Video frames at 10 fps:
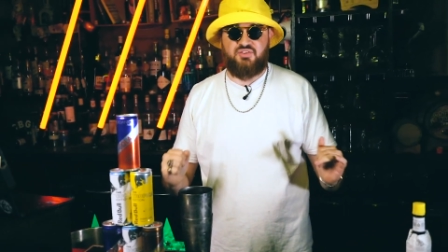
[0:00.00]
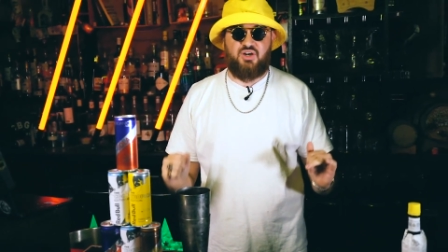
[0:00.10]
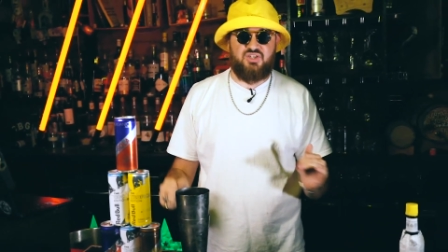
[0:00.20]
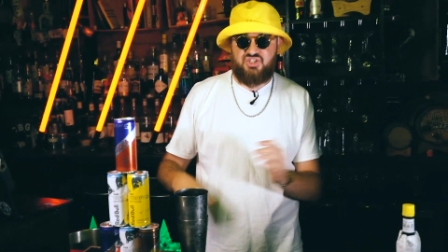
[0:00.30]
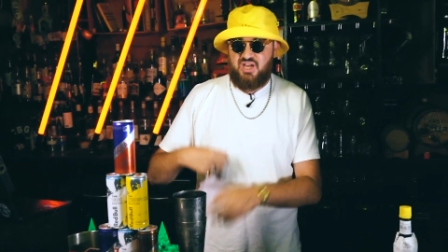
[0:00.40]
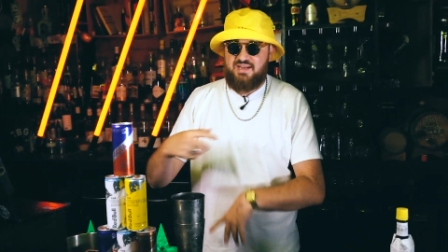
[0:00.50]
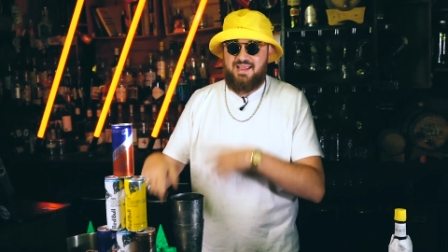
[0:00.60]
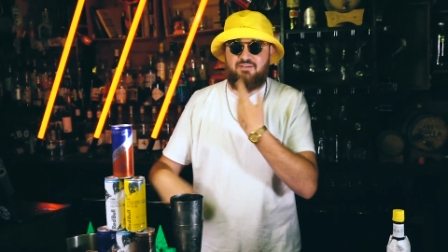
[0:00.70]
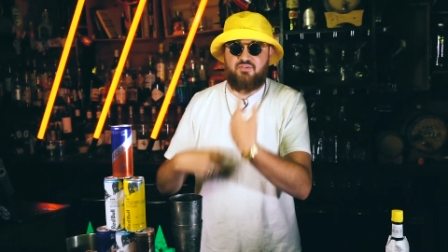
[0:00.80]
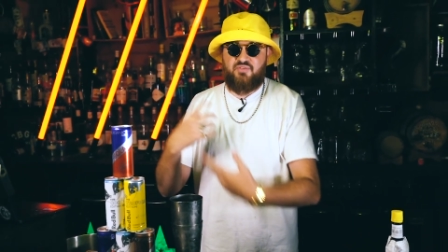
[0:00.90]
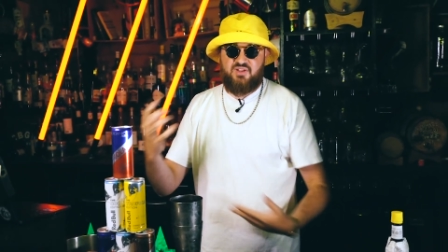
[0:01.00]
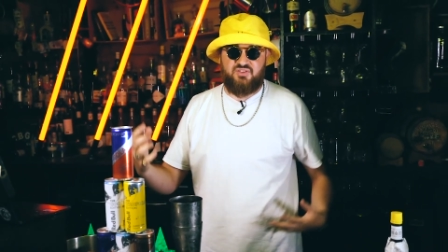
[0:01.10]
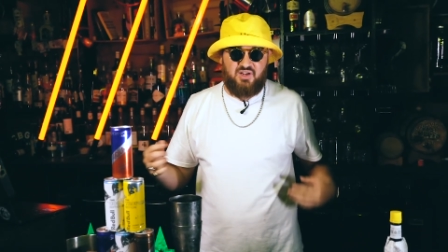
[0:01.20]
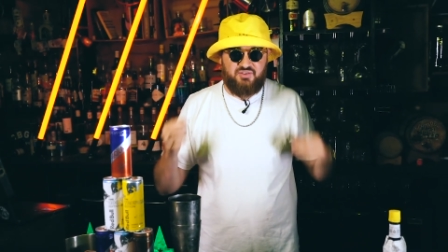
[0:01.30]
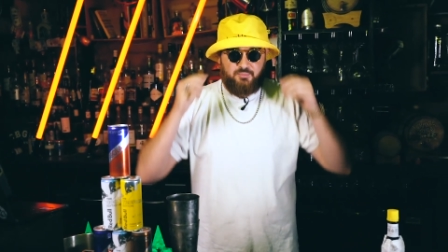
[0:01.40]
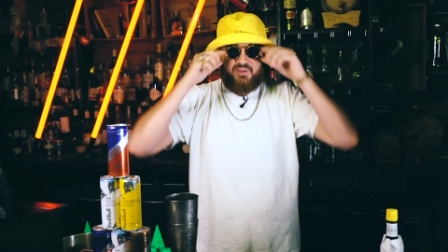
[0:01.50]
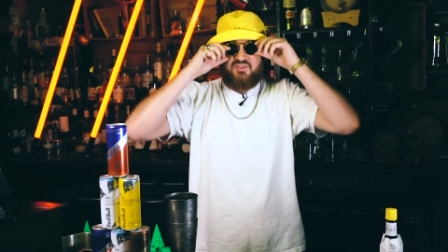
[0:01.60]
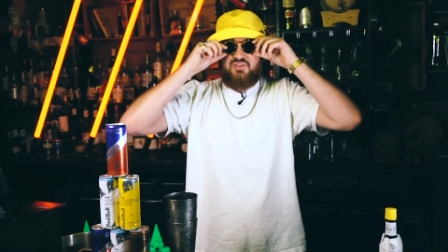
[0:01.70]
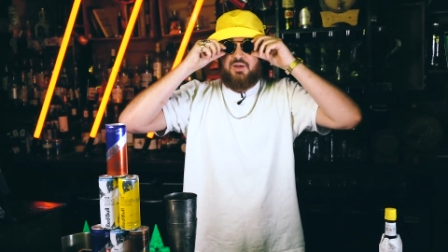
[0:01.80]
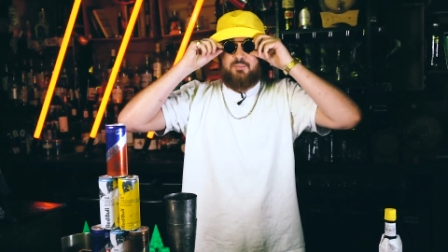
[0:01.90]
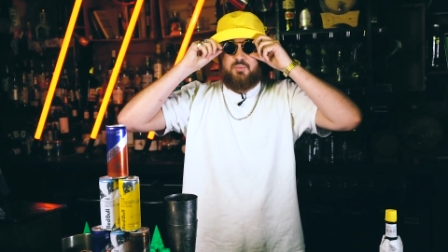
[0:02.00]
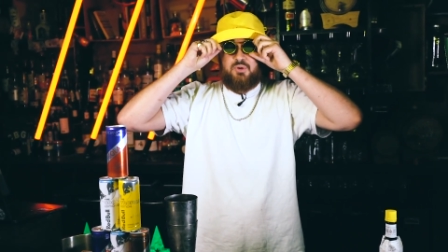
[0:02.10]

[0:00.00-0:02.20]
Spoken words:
hard shake. Everything's nice and mixed up.